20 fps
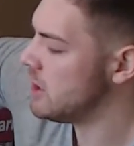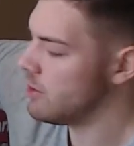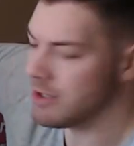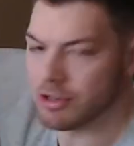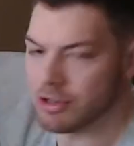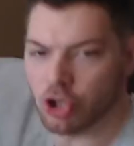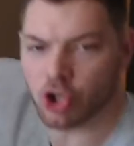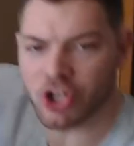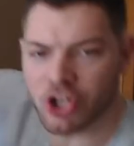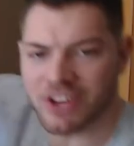
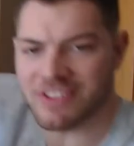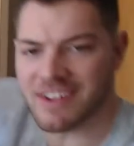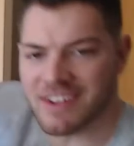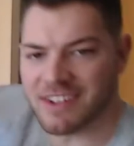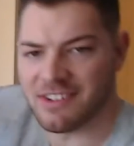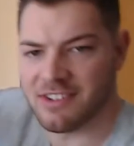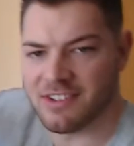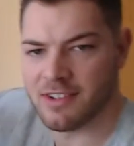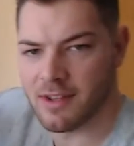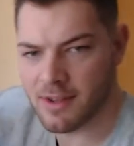Look at
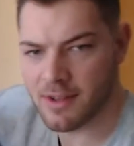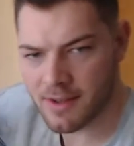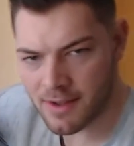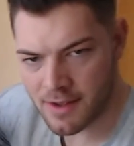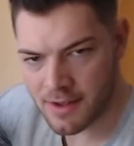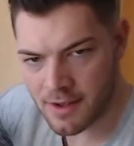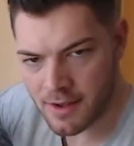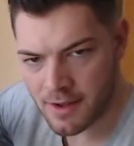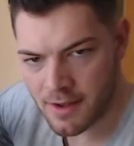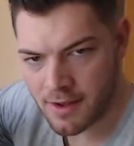this.
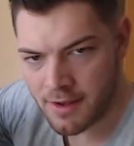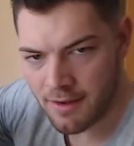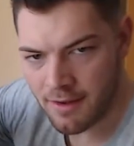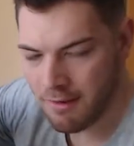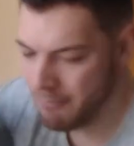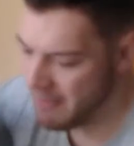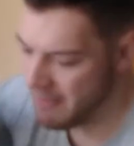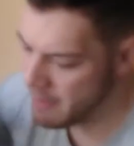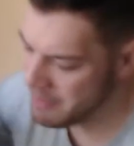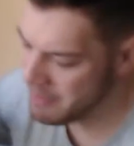
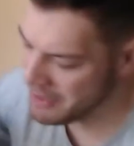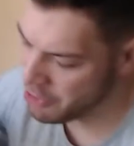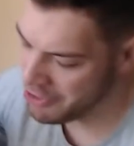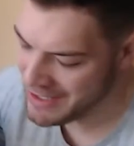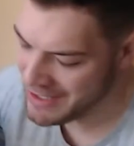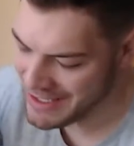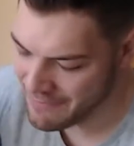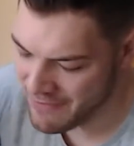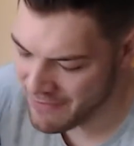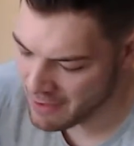Very
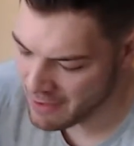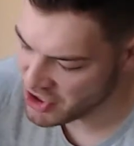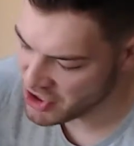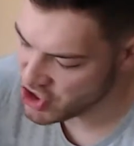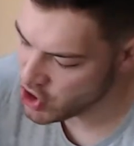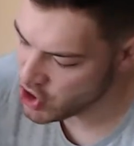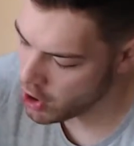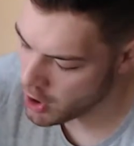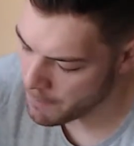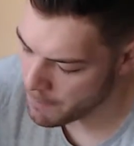clean, very
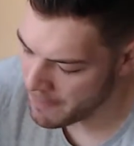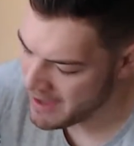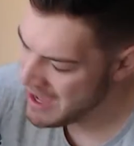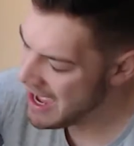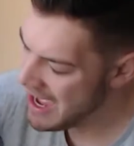sharp.